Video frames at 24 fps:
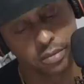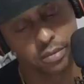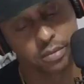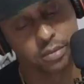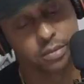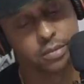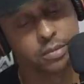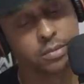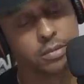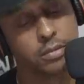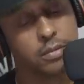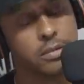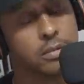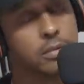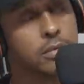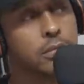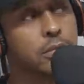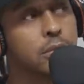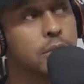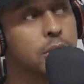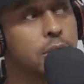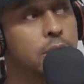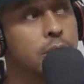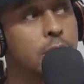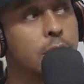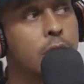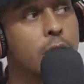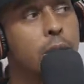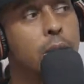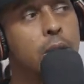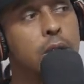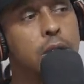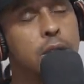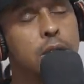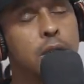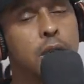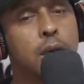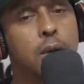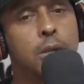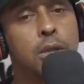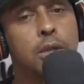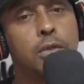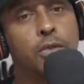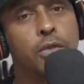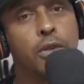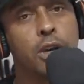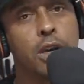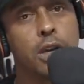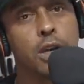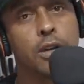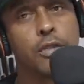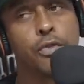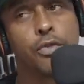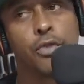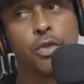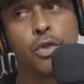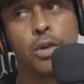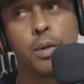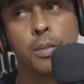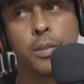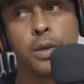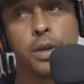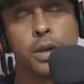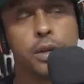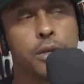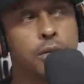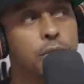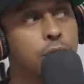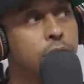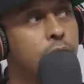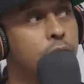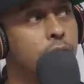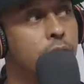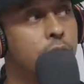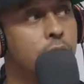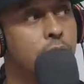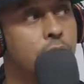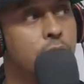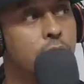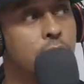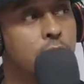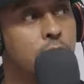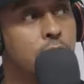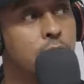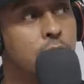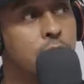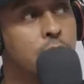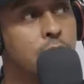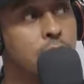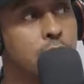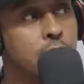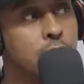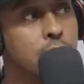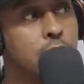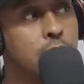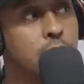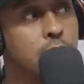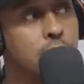Mm. That was that was very informative. Mm-hmm. Yeah, because a